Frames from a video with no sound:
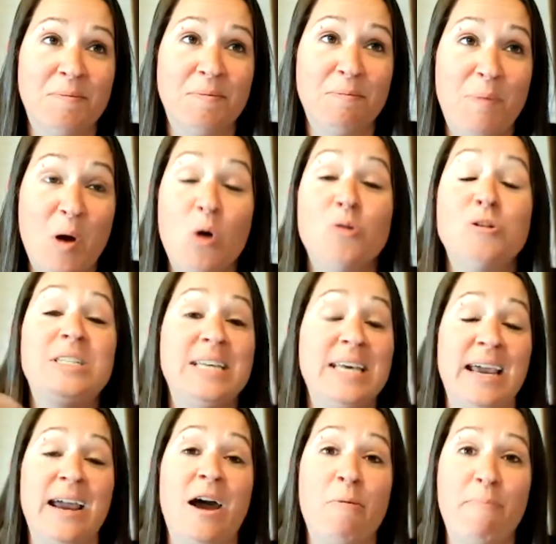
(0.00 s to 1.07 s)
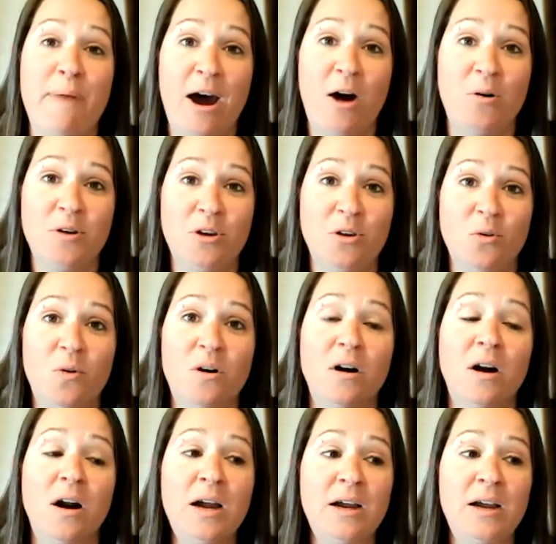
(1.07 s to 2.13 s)
posting about
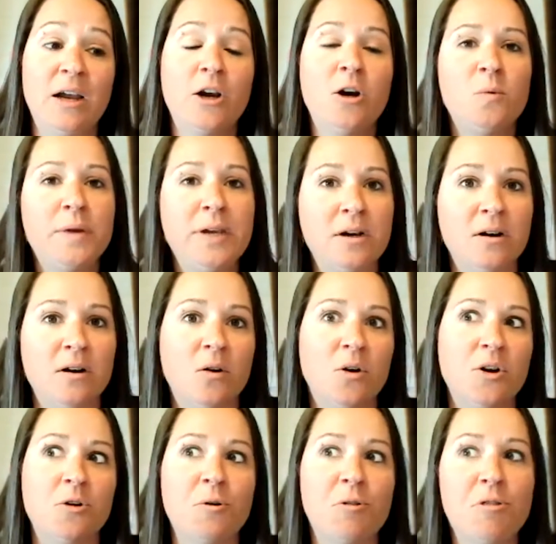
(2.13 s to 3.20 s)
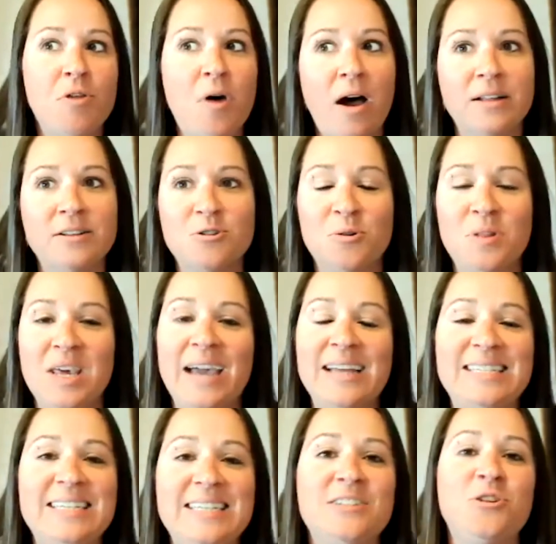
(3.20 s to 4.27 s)
your career or your thoughts or the
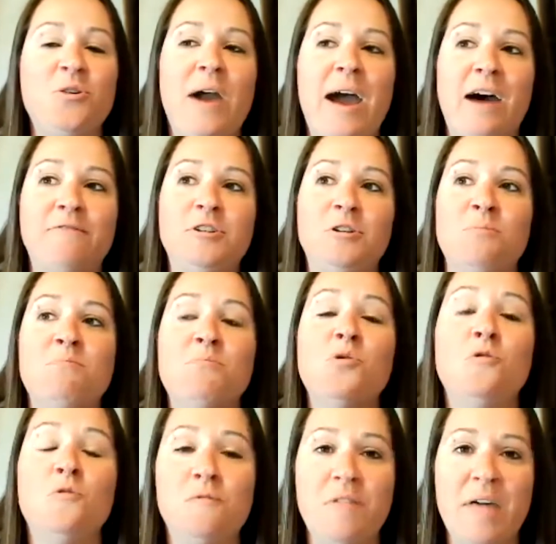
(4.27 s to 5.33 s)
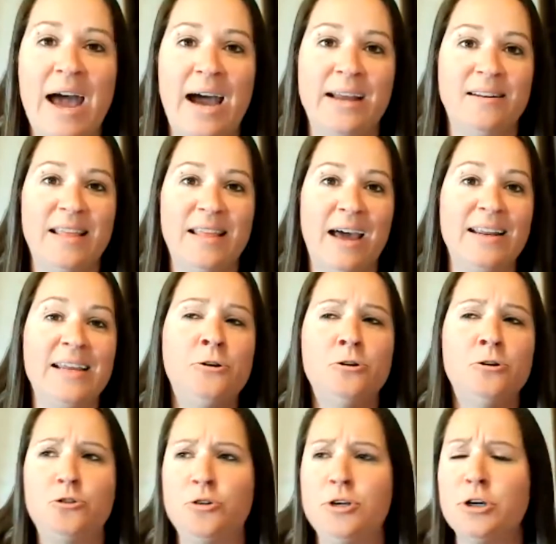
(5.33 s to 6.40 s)
ideas you have to move that
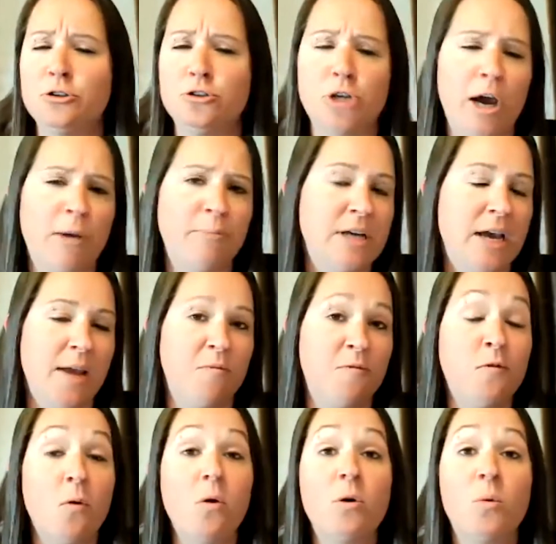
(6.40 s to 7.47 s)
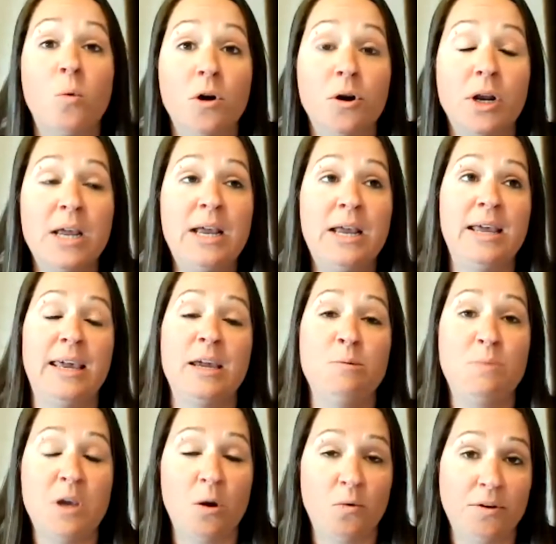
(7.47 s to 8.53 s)
industry or job type forward can
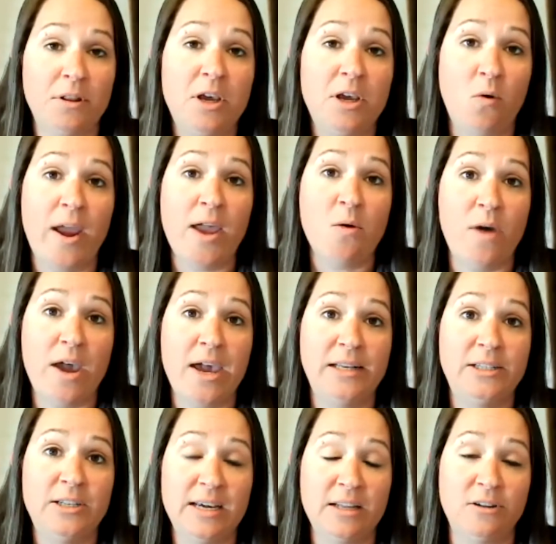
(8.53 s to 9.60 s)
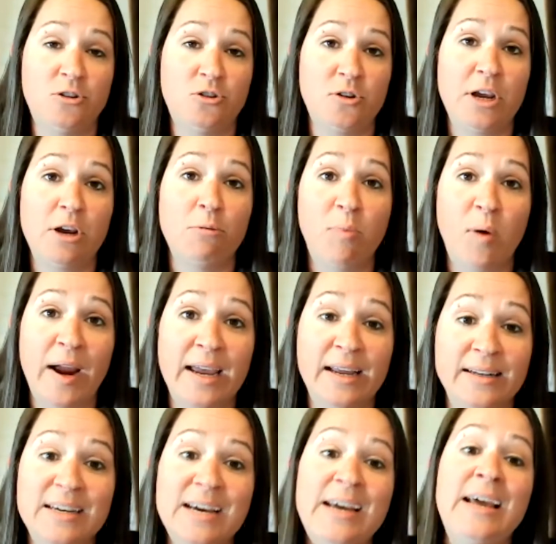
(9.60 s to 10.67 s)
be a really great way to illustrate your
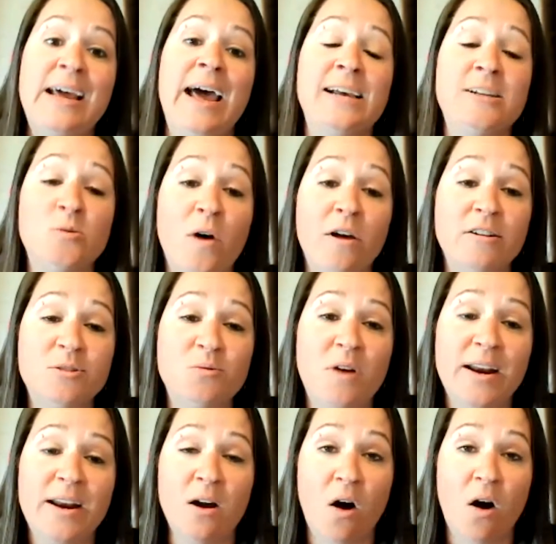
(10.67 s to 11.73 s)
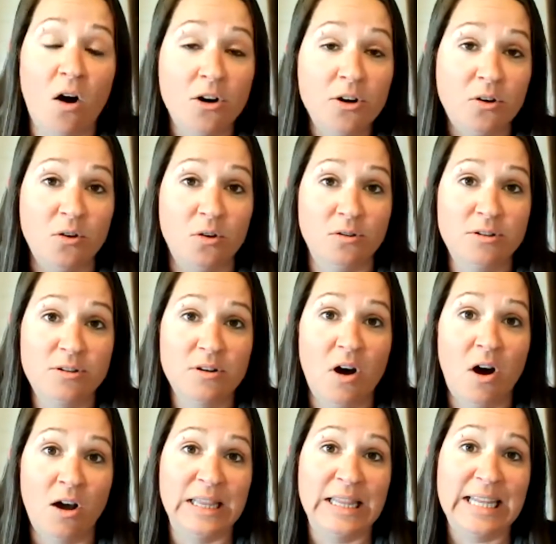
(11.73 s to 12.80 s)
brand, as well as writing articles
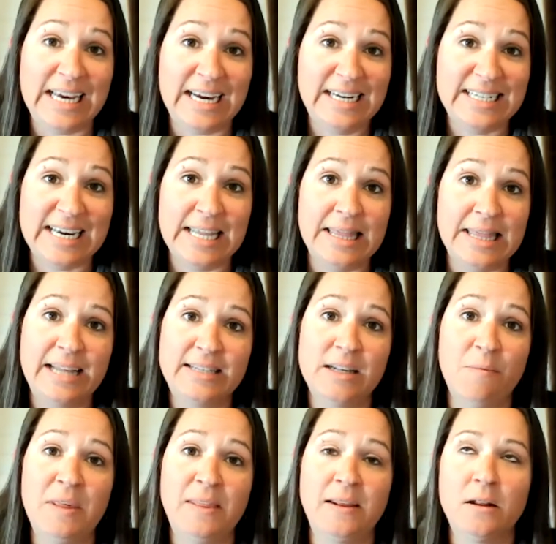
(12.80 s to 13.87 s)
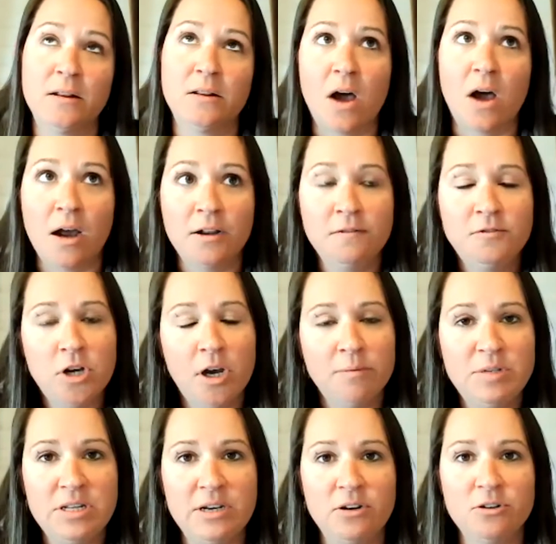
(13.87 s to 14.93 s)
on LinkedIn. That's something that a lot of job
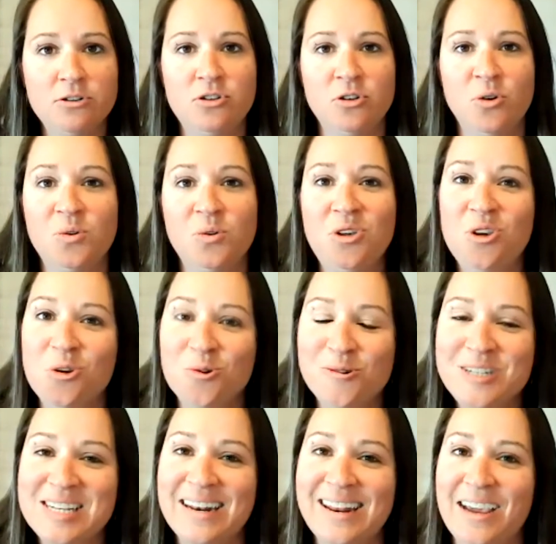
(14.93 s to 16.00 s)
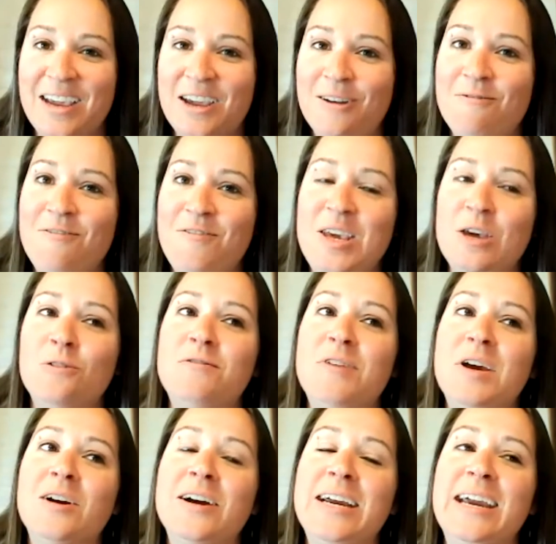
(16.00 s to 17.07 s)
seekers don't use, and it can feel
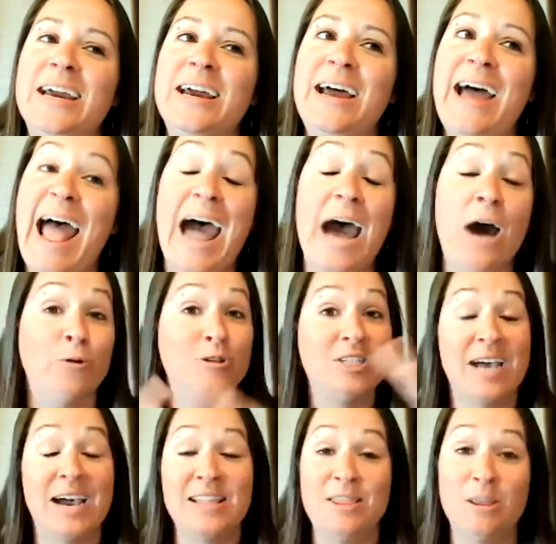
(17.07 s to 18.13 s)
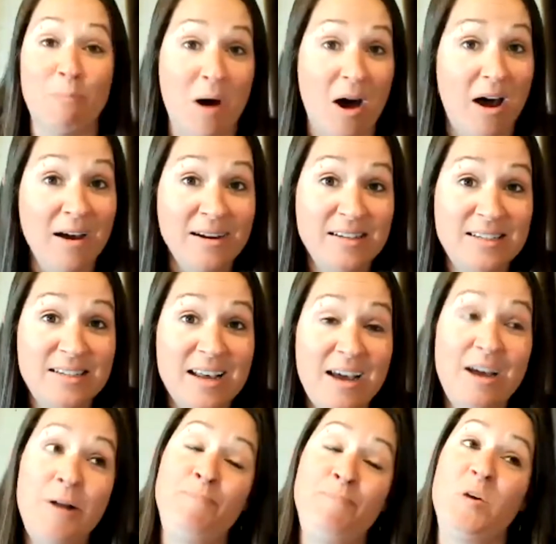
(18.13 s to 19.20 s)
very outside the box.
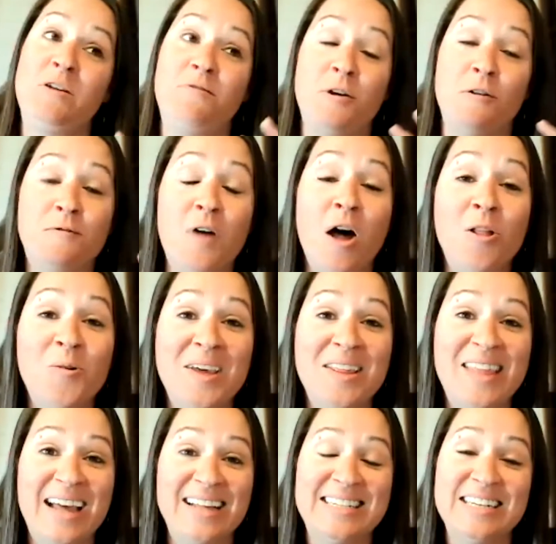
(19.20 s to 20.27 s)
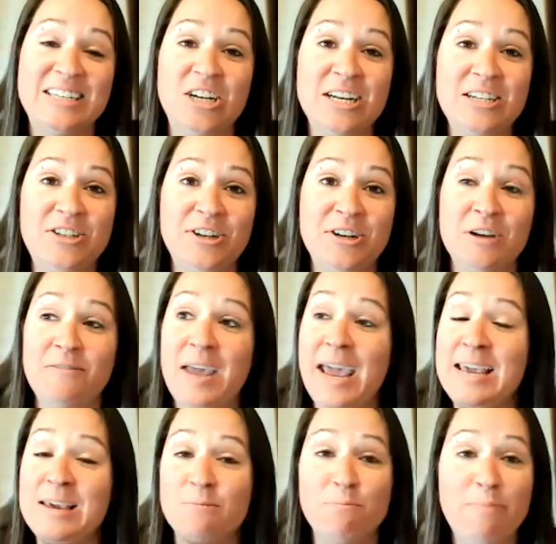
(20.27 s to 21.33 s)
But if you're following that suggestion of,
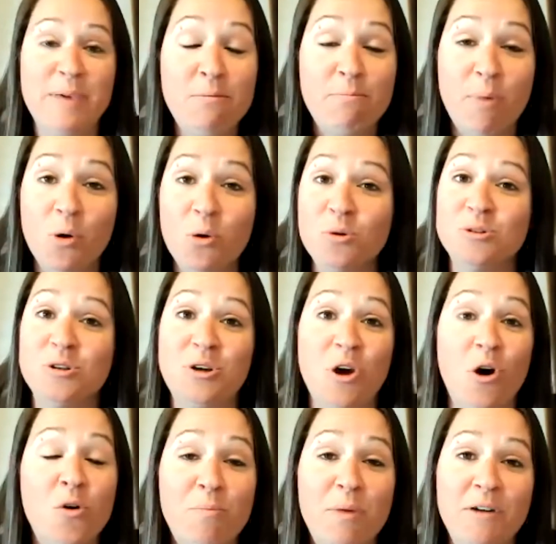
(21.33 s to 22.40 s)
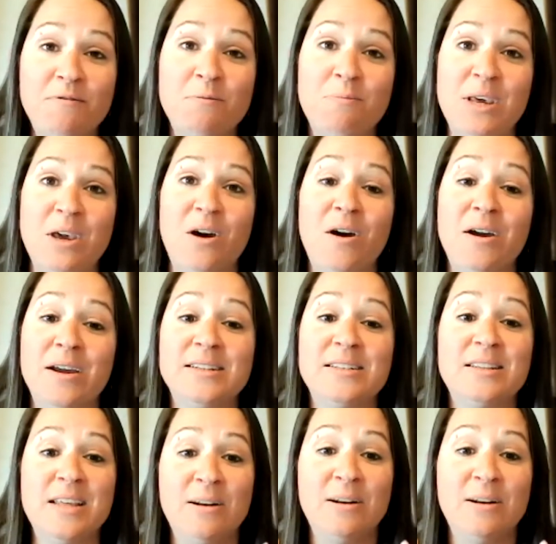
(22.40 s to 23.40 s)
hey, be bold, go above and beyond, then